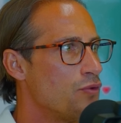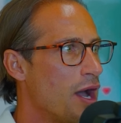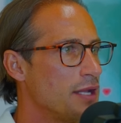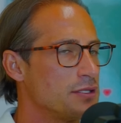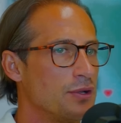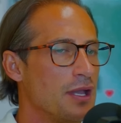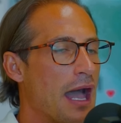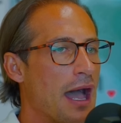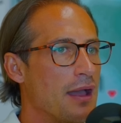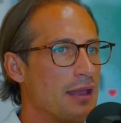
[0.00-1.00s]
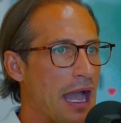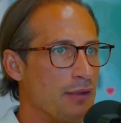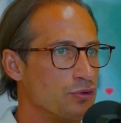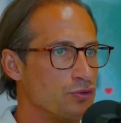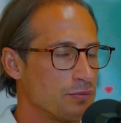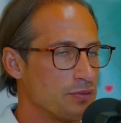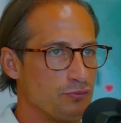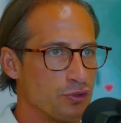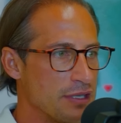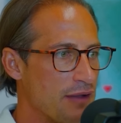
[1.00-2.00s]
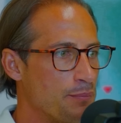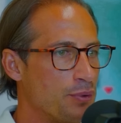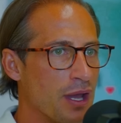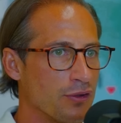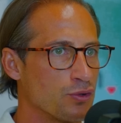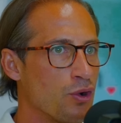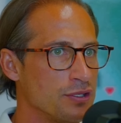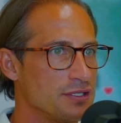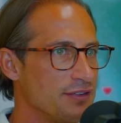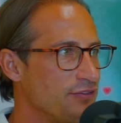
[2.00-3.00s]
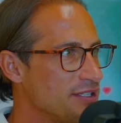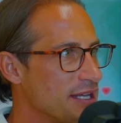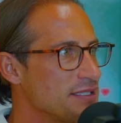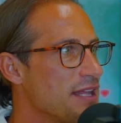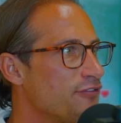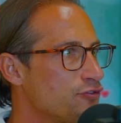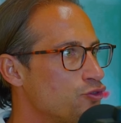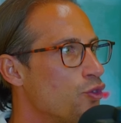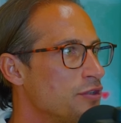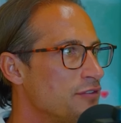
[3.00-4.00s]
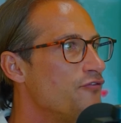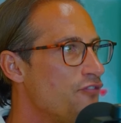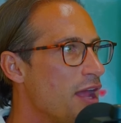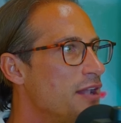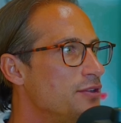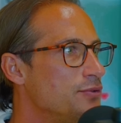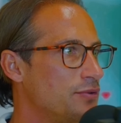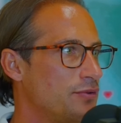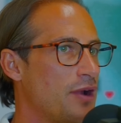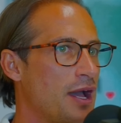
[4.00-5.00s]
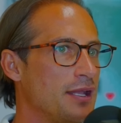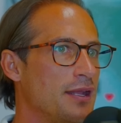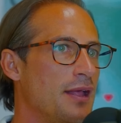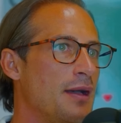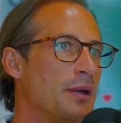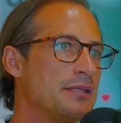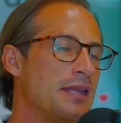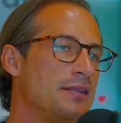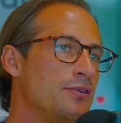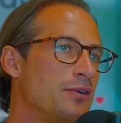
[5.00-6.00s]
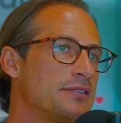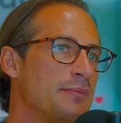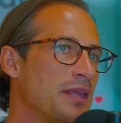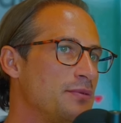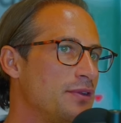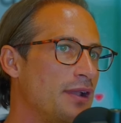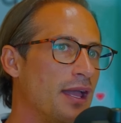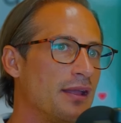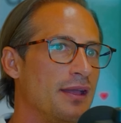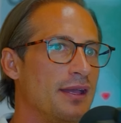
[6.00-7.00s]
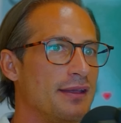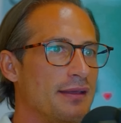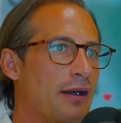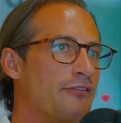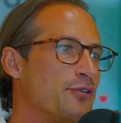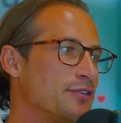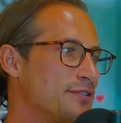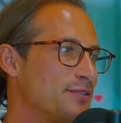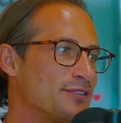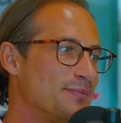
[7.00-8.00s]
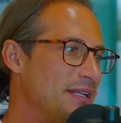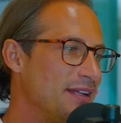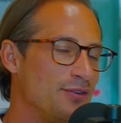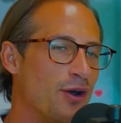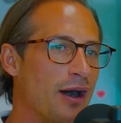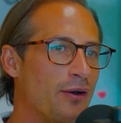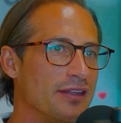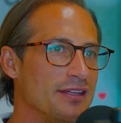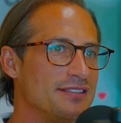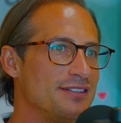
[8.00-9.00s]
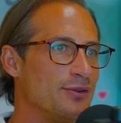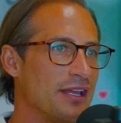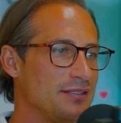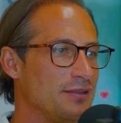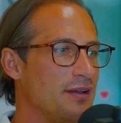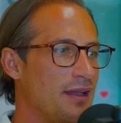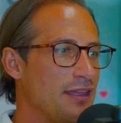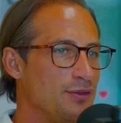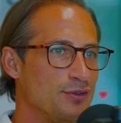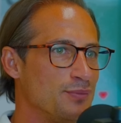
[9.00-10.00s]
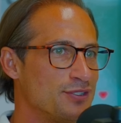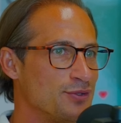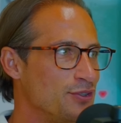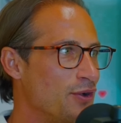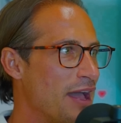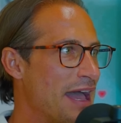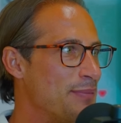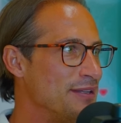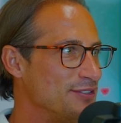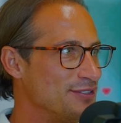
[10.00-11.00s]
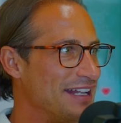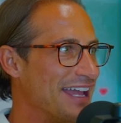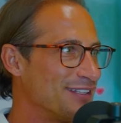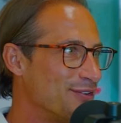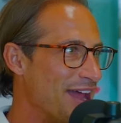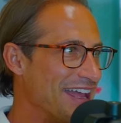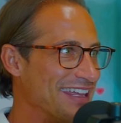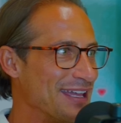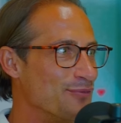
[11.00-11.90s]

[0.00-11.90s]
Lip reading: right? So I would never put out content if it doesn't have a certain value, mm-hmm. right? Mm-hmm. But then, you know, sometimes you're like, of course, with social media, you know how it is. You look mm-hmm. at your YouTube Studio app and you see like the ranking